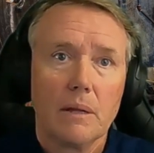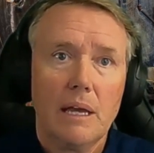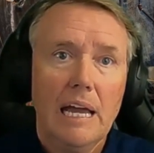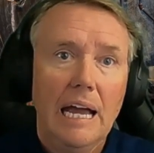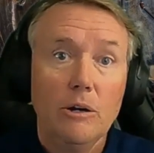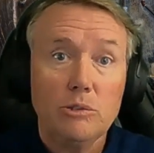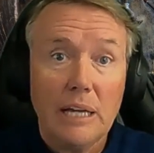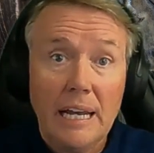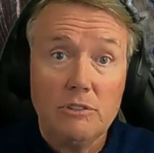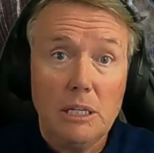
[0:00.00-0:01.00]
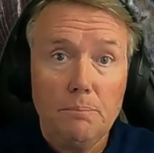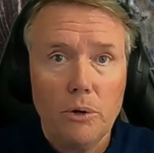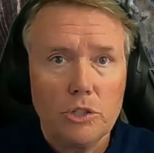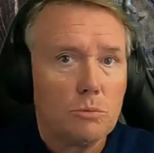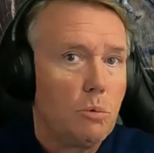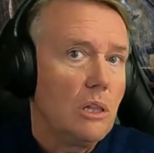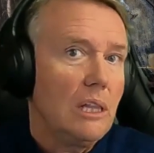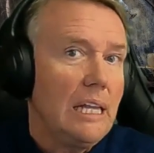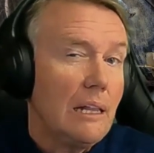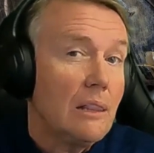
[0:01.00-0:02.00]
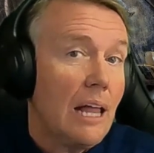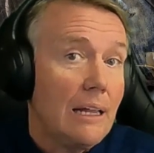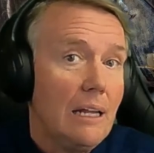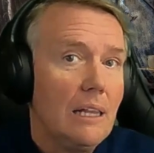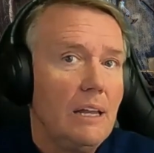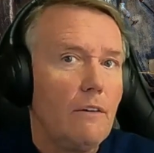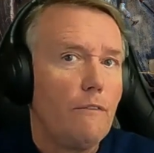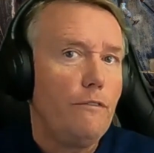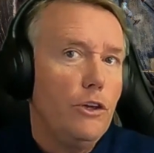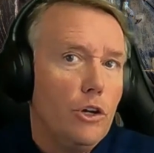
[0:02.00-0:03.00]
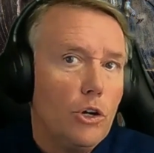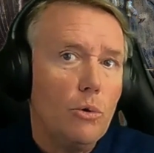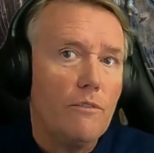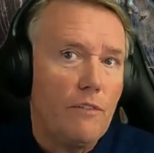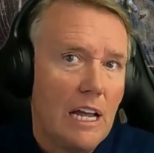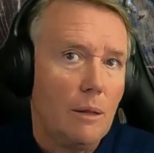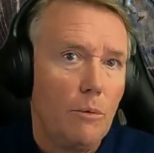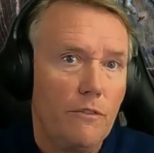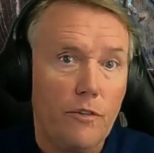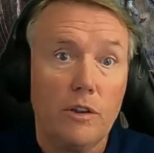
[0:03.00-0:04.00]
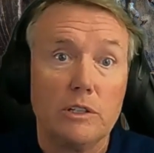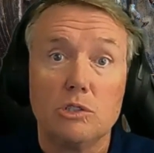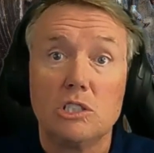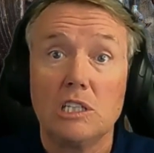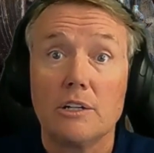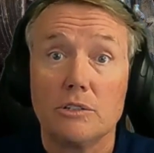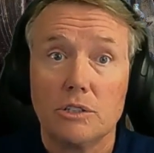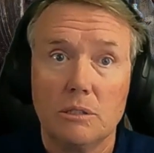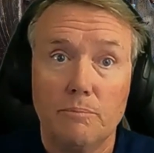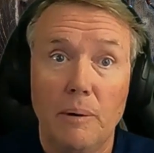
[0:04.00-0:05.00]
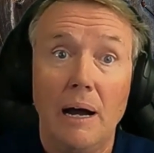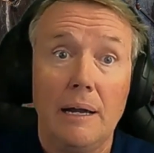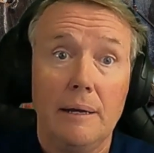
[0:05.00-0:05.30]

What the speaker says: And those NFT pushers will likely leave a few available for those suckers to buy.